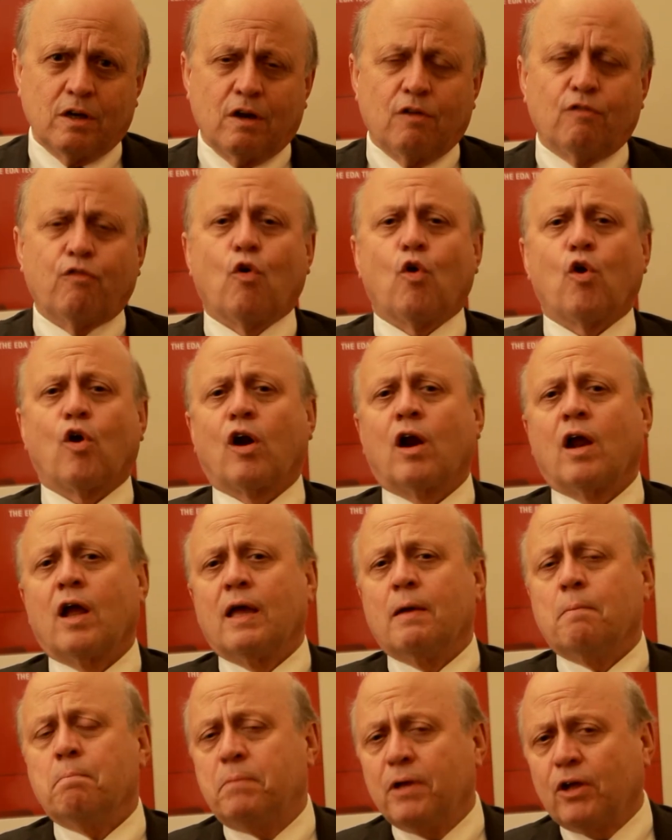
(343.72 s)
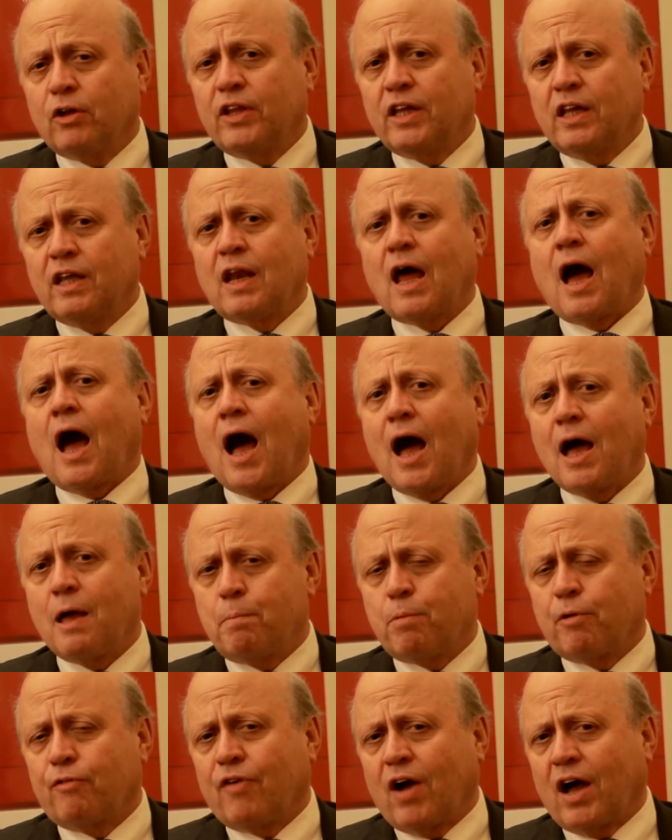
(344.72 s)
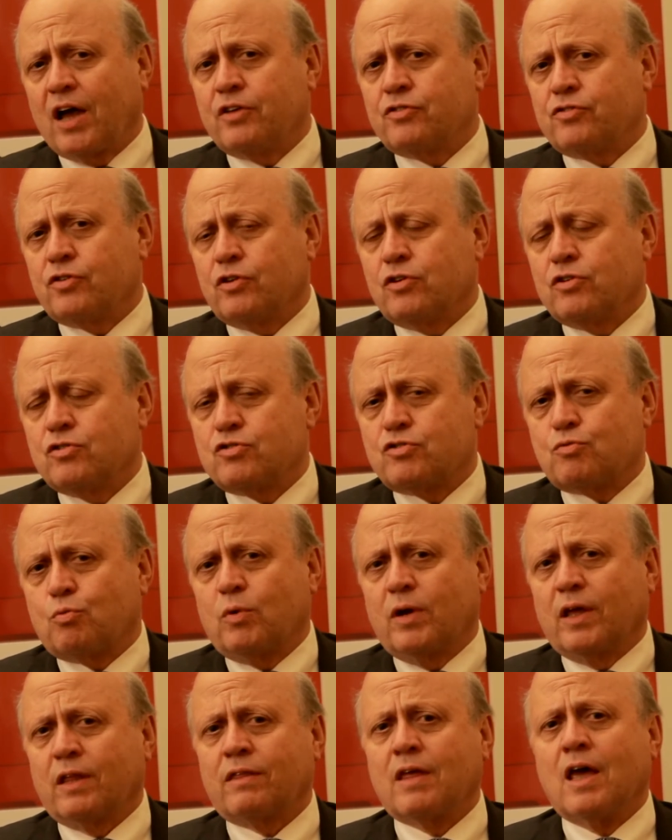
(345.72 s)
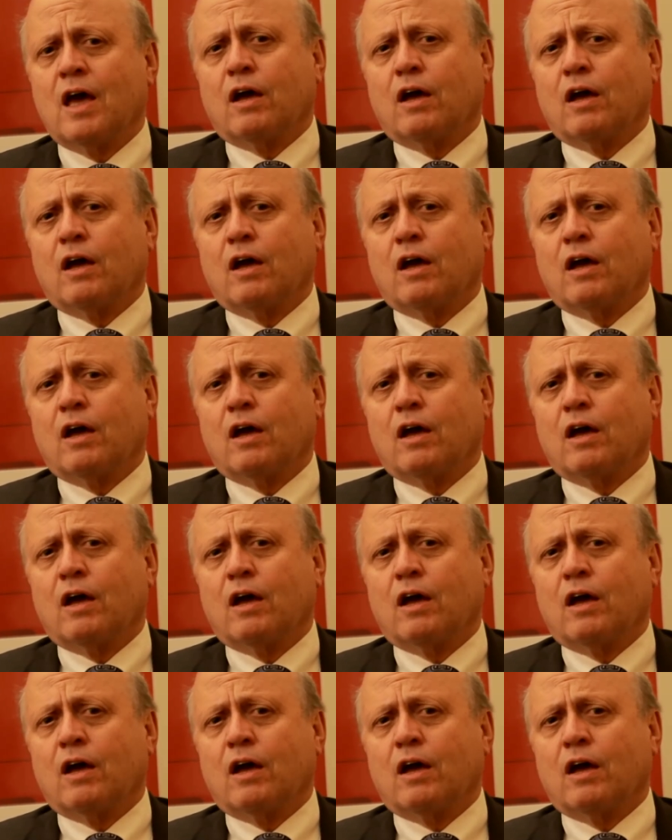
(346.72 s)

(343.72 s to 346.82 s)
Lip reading: for built-in hypervisors with